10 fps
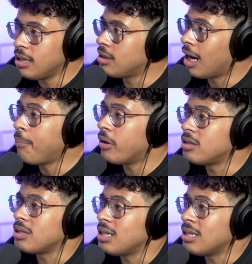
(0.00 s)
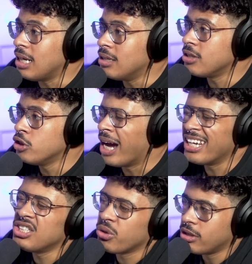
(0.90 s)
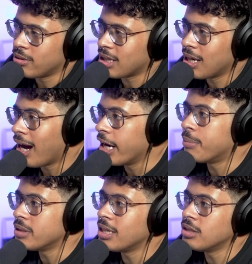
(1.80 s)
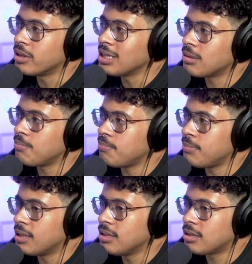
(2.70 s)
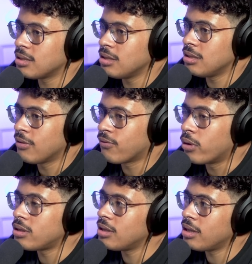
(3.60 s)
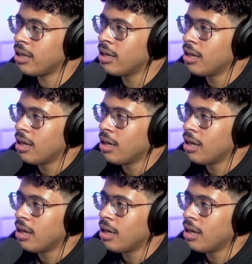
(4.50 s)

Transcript: need I personally need to and enjoy drinking higher percent drinks because unfortunately